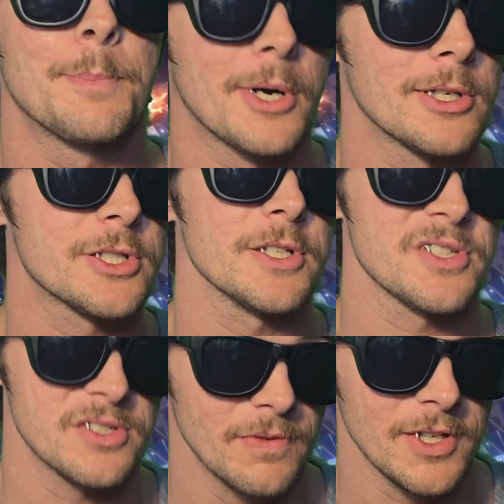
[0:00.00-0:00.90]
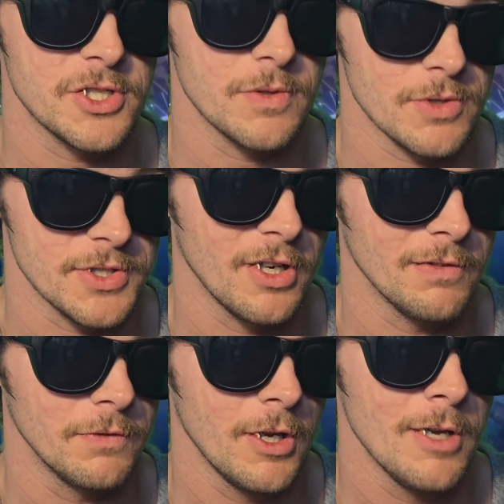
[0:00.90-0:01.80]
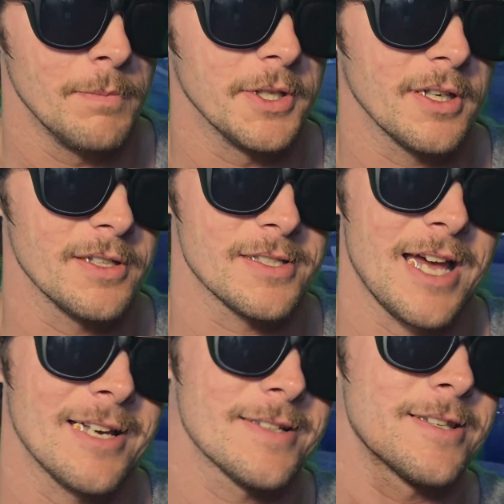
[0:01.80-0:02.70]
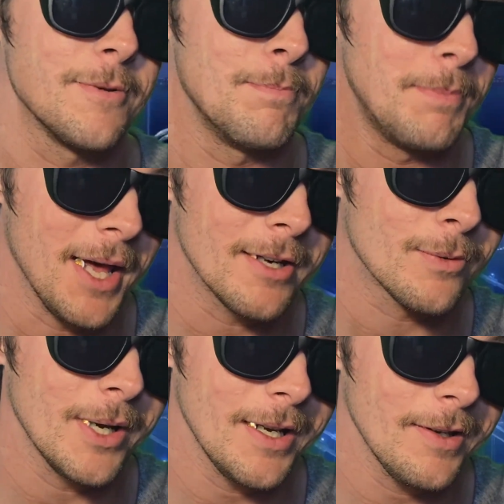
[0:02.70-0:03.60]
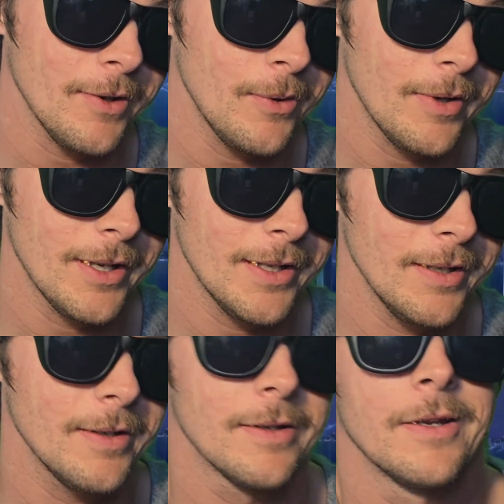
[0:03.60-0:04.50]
purchase DaVinci Resolve, because that is the better way to do it,